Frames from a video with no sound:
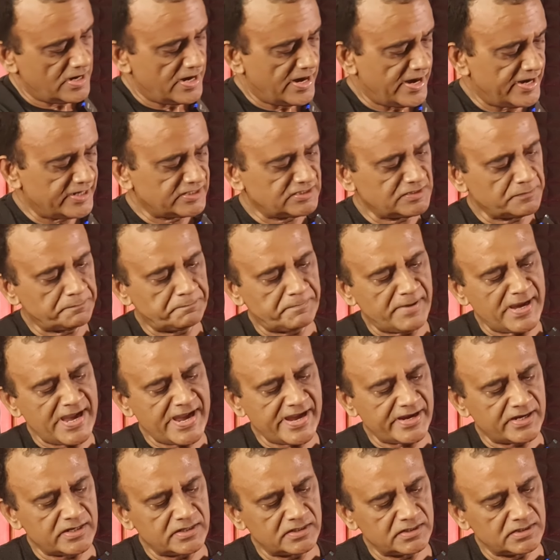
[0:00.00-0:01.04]
At the
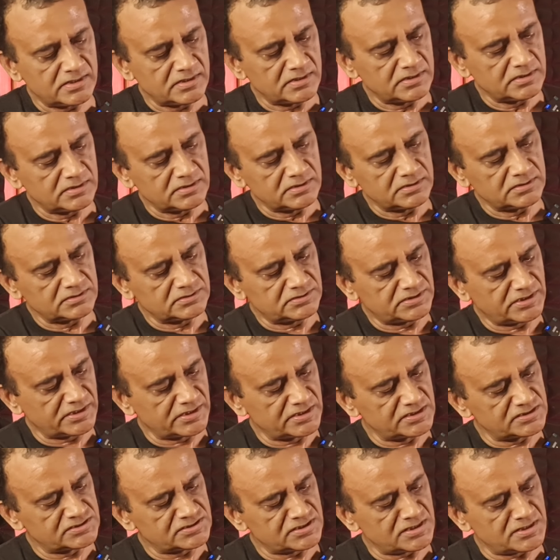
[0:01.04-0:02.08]
back
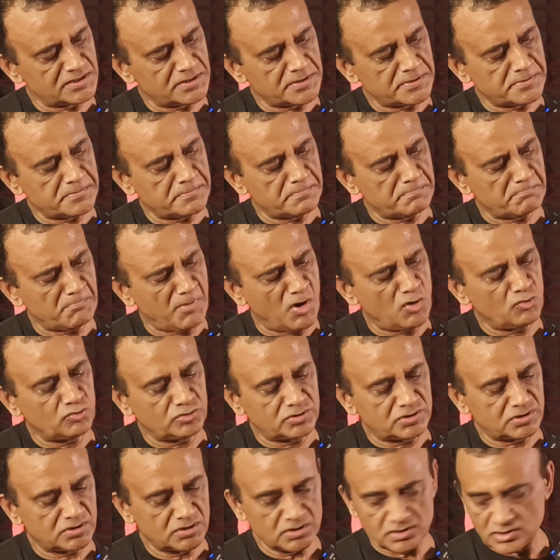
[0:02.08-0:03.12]
there is a
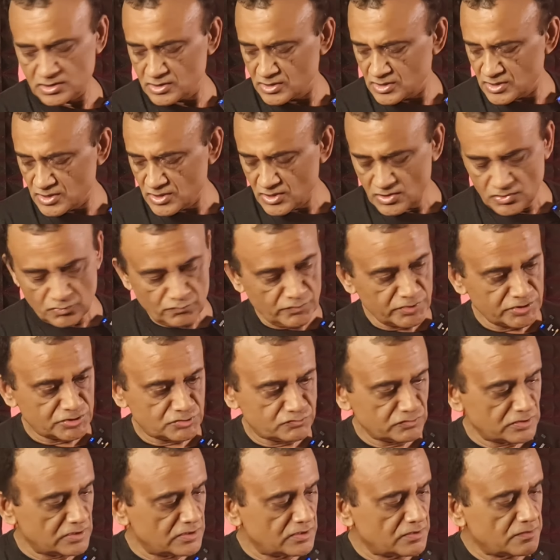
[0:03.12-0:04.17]
mount
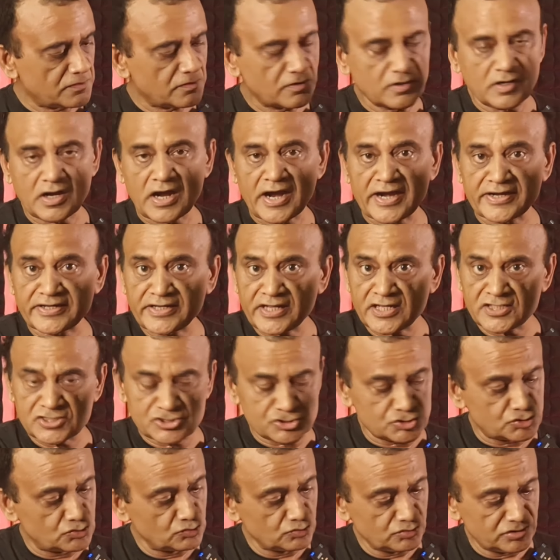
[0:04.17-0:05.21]
which will
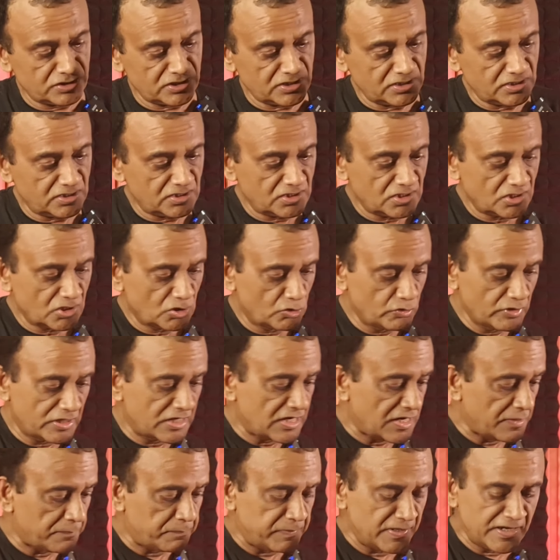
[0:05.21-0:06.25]
attach to the quick
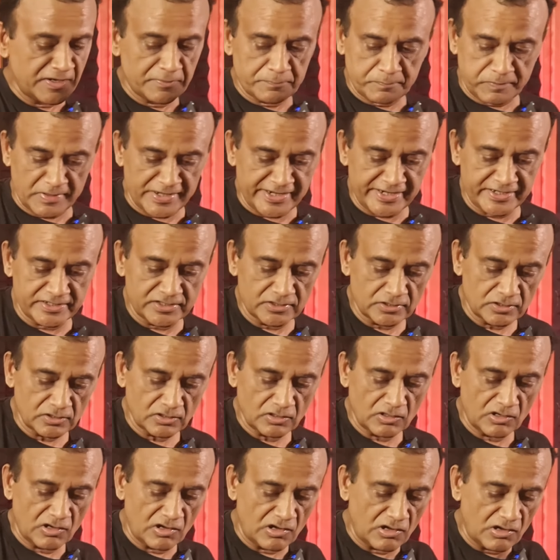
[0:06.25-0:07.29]
coupling plate
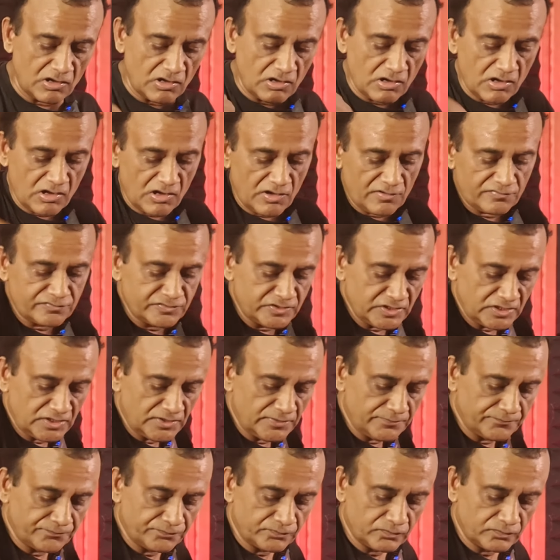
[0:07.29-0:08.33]
of the